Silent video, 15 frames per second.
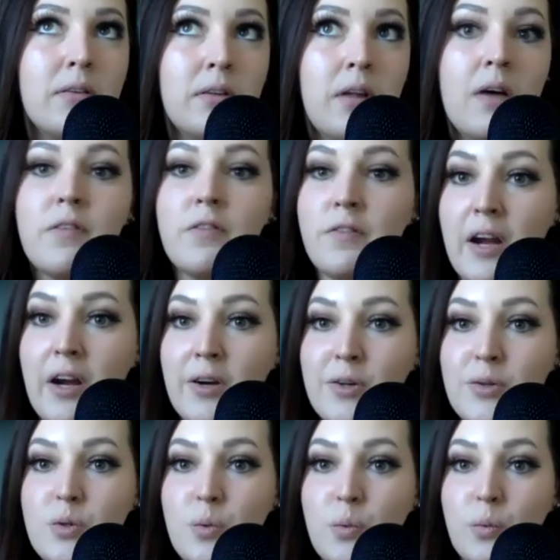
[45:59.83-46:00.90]
love
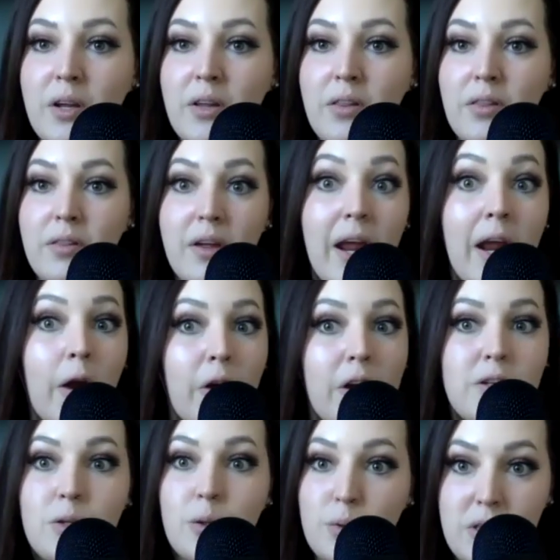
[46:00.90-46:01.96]
affairs with
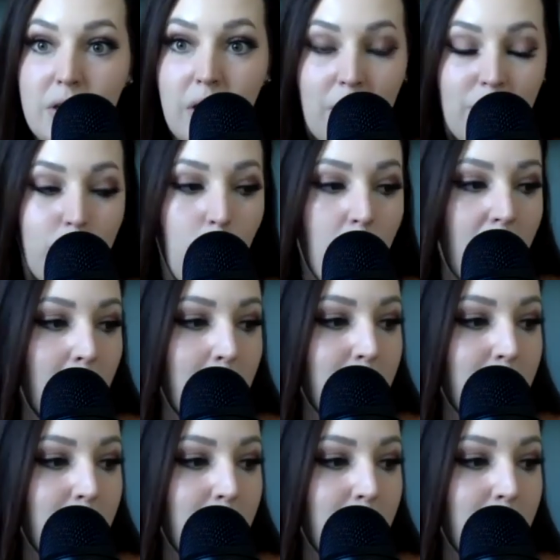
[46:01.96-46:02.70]
Ares, who's the god of war.